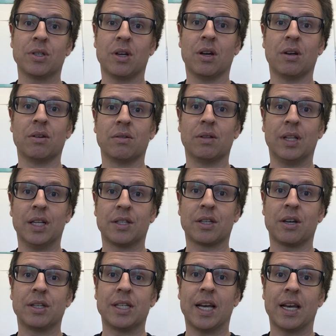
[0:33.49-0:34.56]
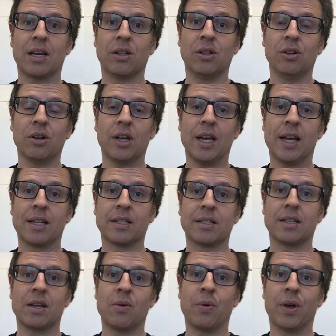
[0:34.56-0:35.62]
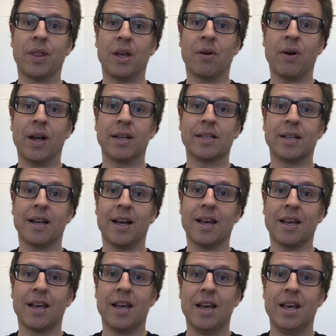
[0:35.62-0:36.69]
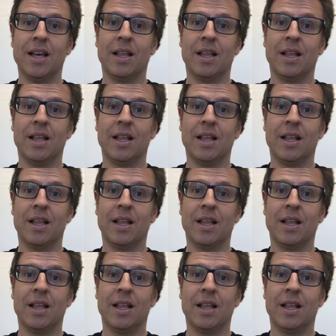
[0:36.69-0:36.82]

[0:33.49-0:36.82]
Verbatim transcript: So let's go take a look and see where they're at today.